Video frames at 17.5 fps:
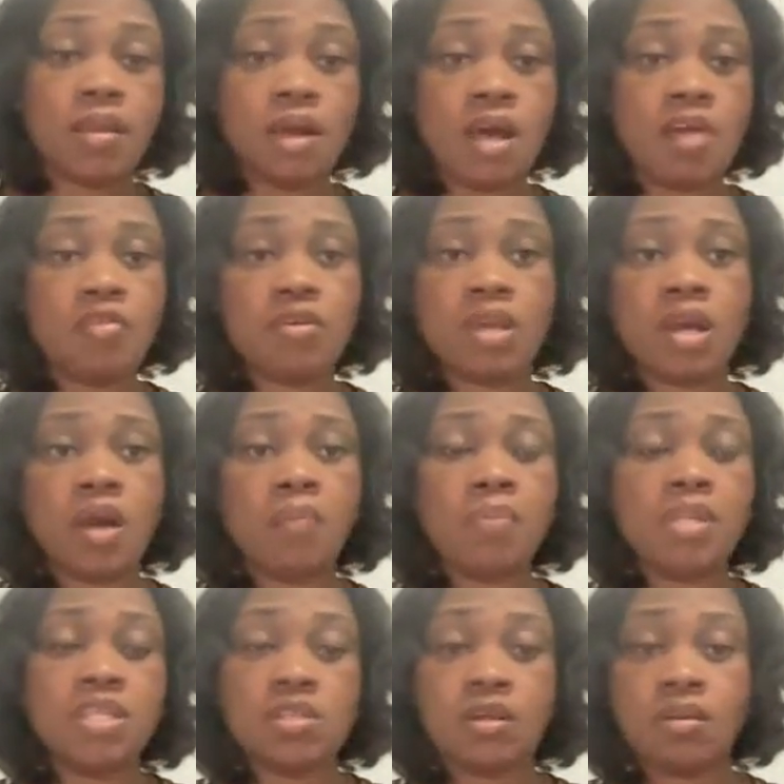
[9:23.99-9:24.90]
Other
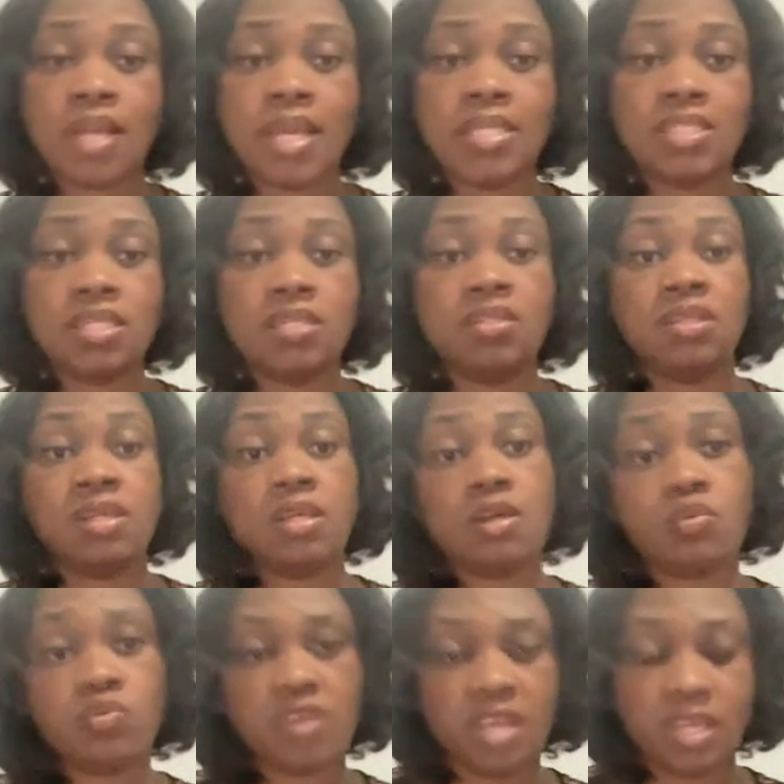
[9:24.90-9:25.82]
companies don't like to
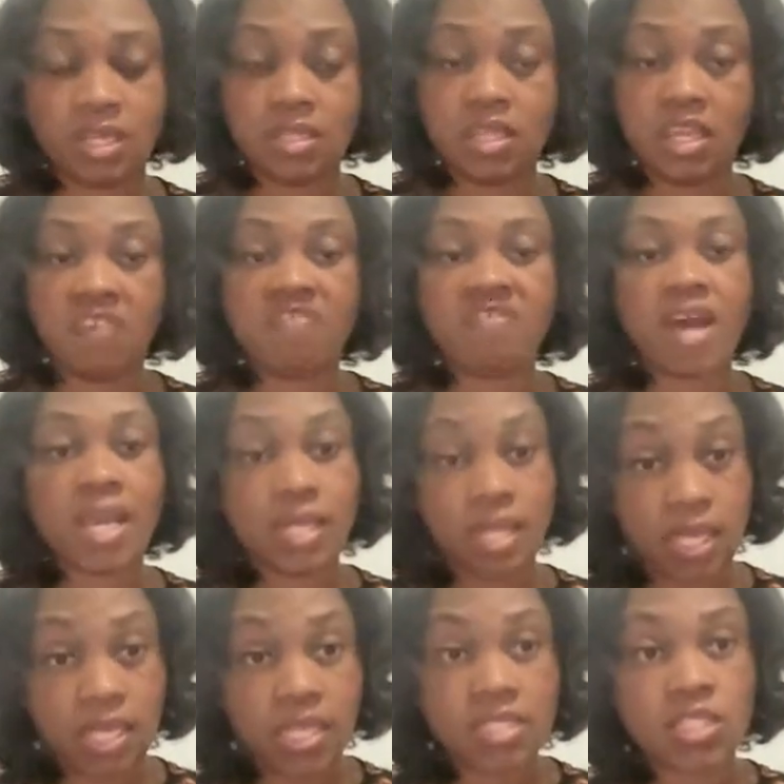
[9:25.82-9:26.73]
deal with anything
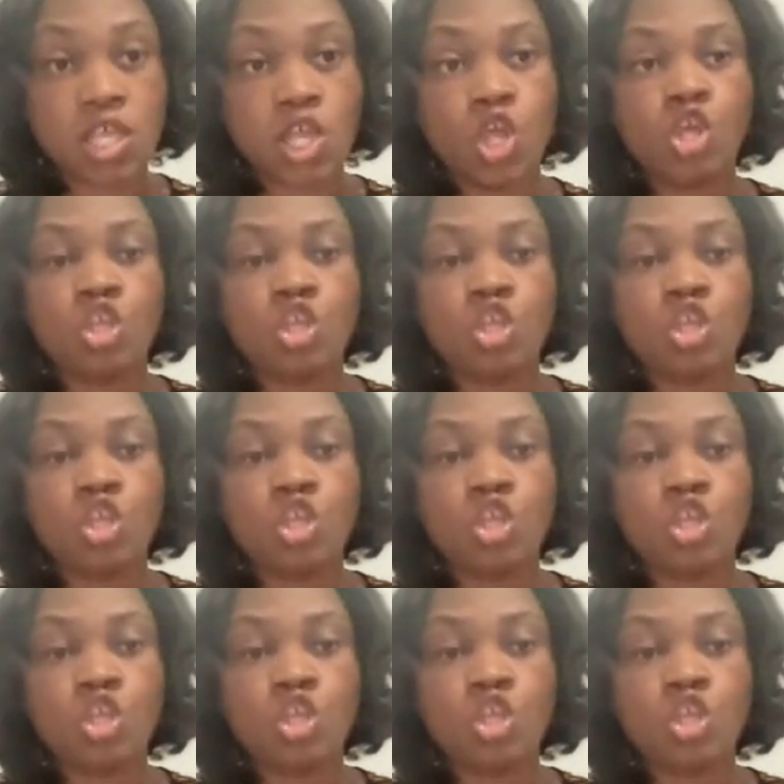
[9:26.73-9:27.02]
finance.